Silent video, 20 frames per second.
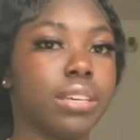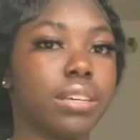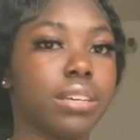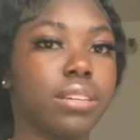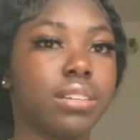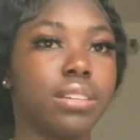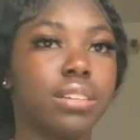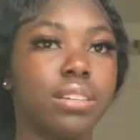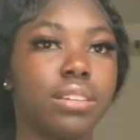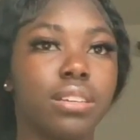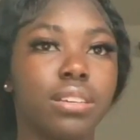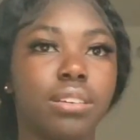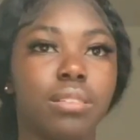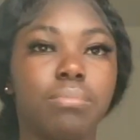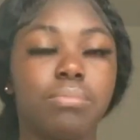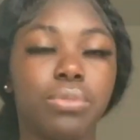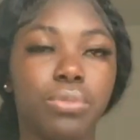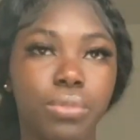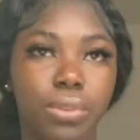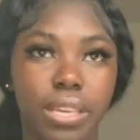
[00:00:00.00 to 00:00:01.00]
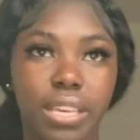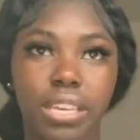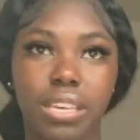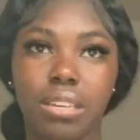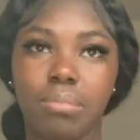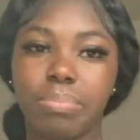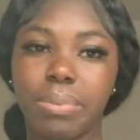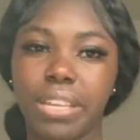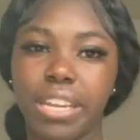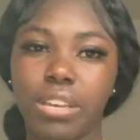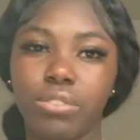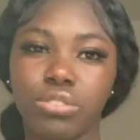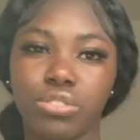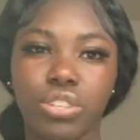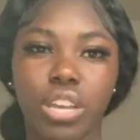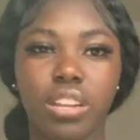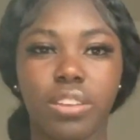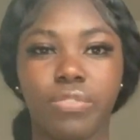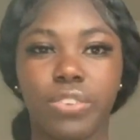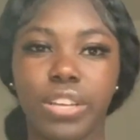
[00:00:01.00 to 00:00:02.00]
boot camp and they was trying to figure out
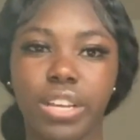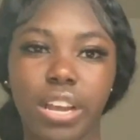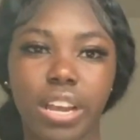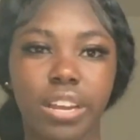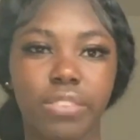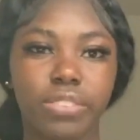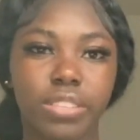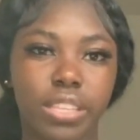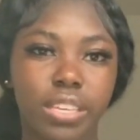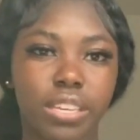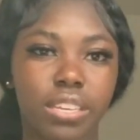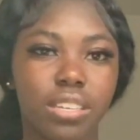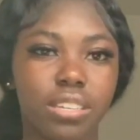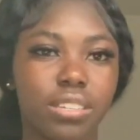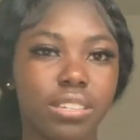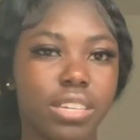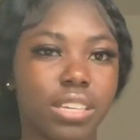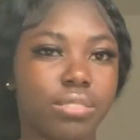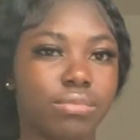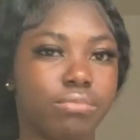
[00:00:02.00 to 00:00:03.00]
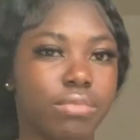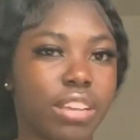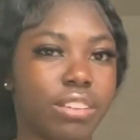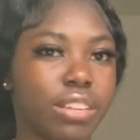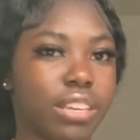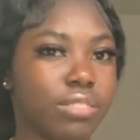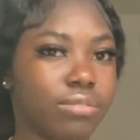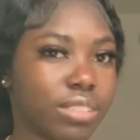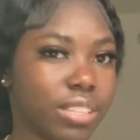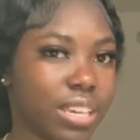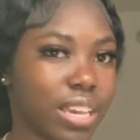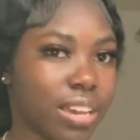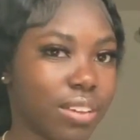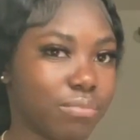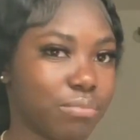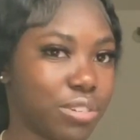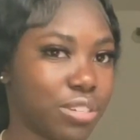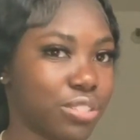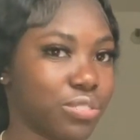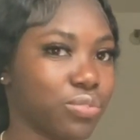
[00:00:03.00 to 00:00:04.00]
everything and they didn't really have much for us to
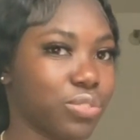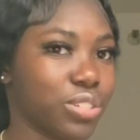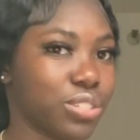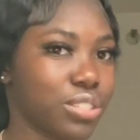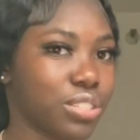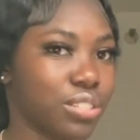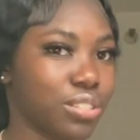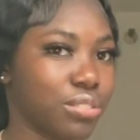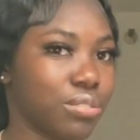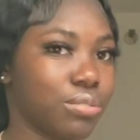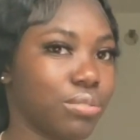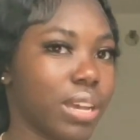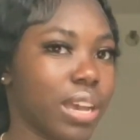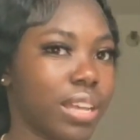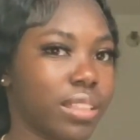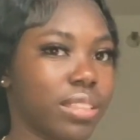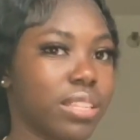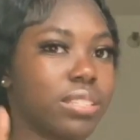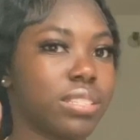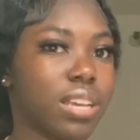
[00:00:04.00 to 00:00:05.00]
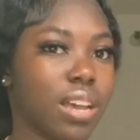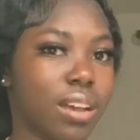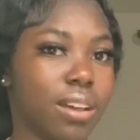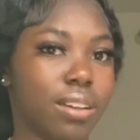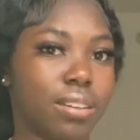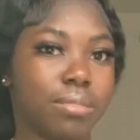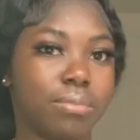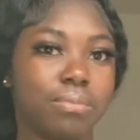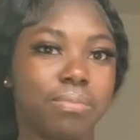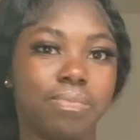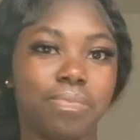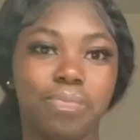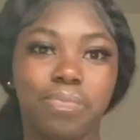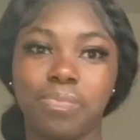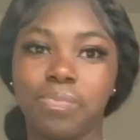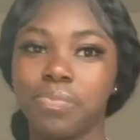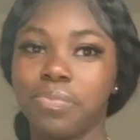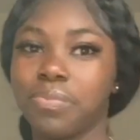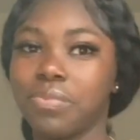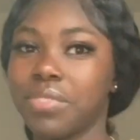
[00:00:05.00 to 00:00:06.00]
do at the time
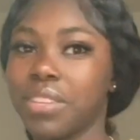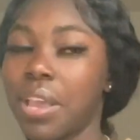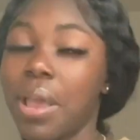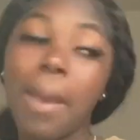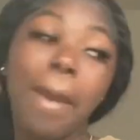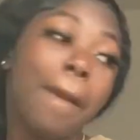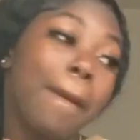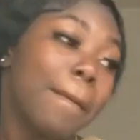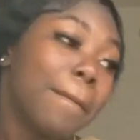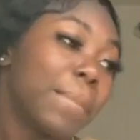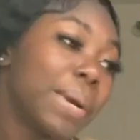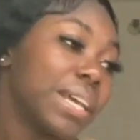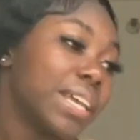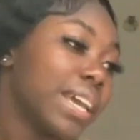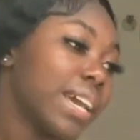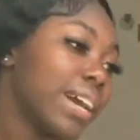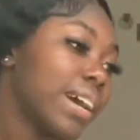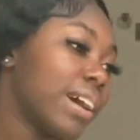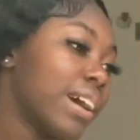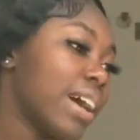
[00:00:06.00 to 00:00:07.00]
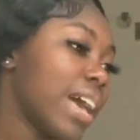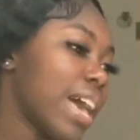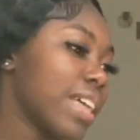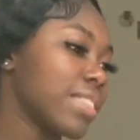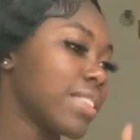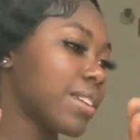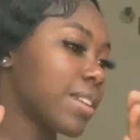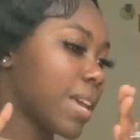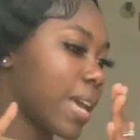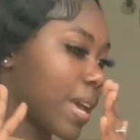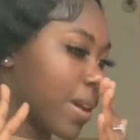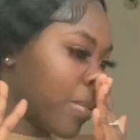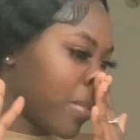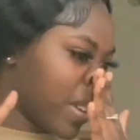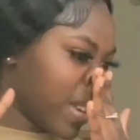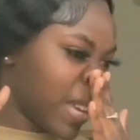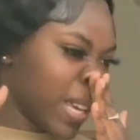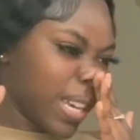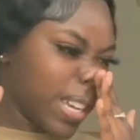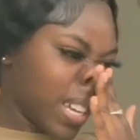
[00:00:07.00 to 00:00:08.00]
but yeah after that week
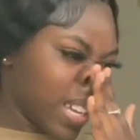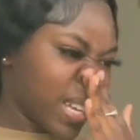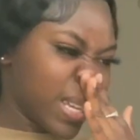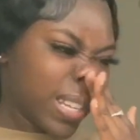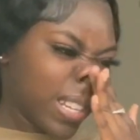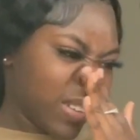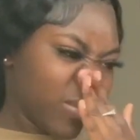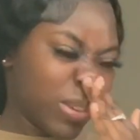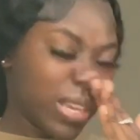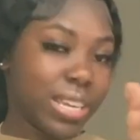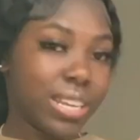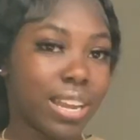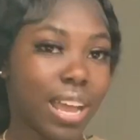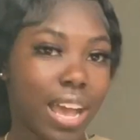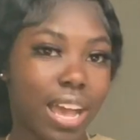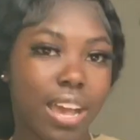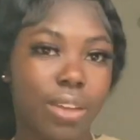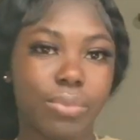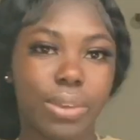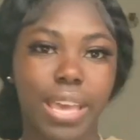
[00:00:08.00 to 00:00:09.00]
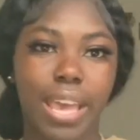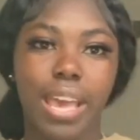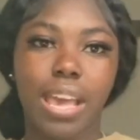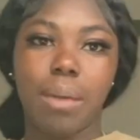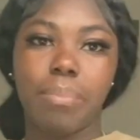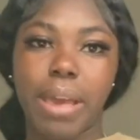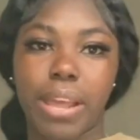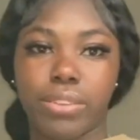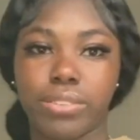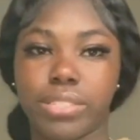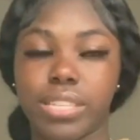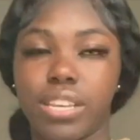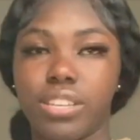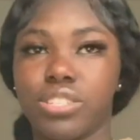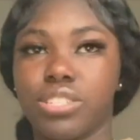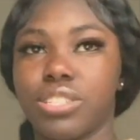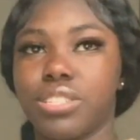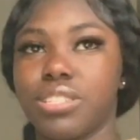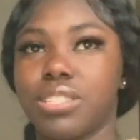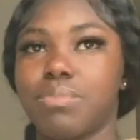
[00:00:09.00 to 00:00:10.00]
week nine we had battle stations battle
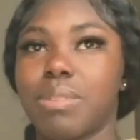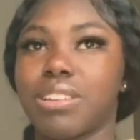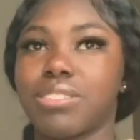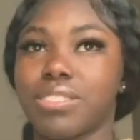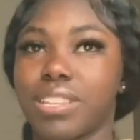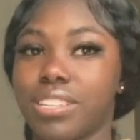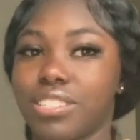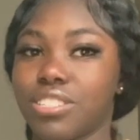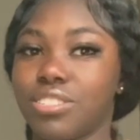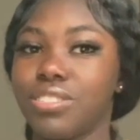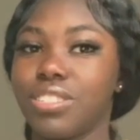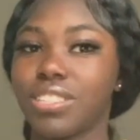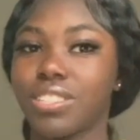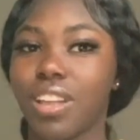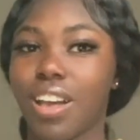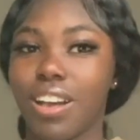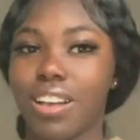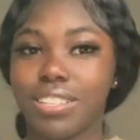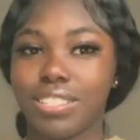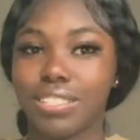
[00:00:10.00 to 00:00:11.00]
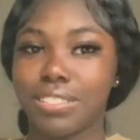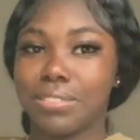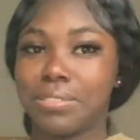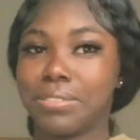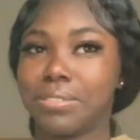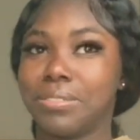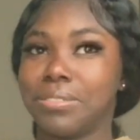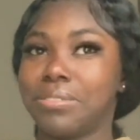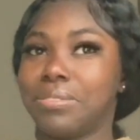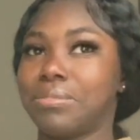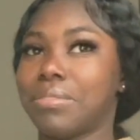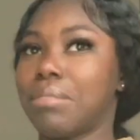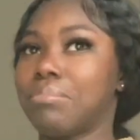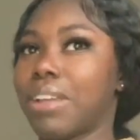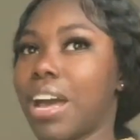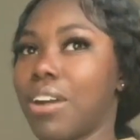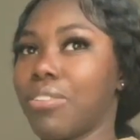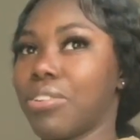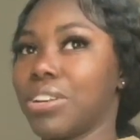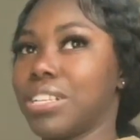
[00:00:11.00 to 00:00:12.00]
stations was awesome i'm not going to
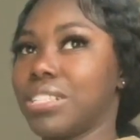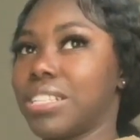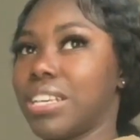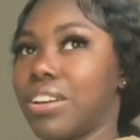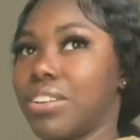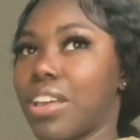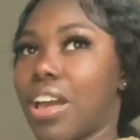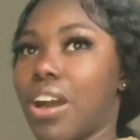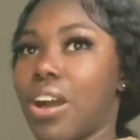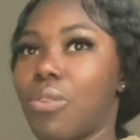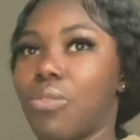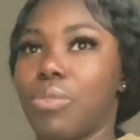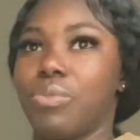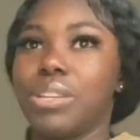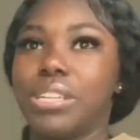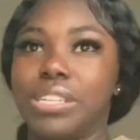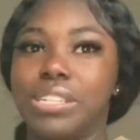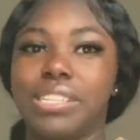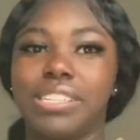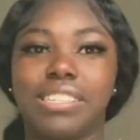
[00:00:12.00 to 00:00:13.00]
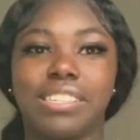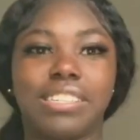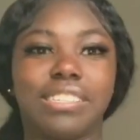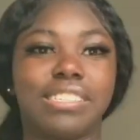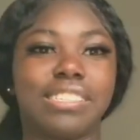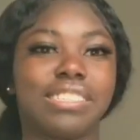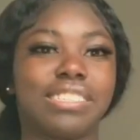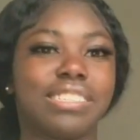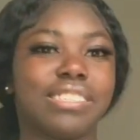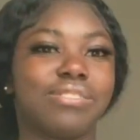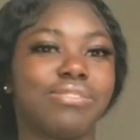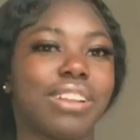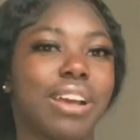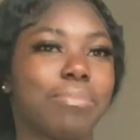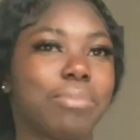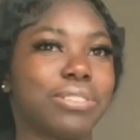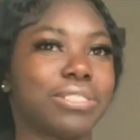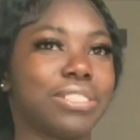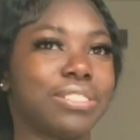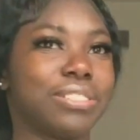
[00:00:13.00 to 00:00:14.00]
tell y'all what we did because we're not supposed to do
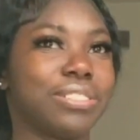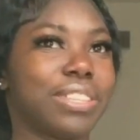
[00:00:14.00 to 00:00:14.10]
that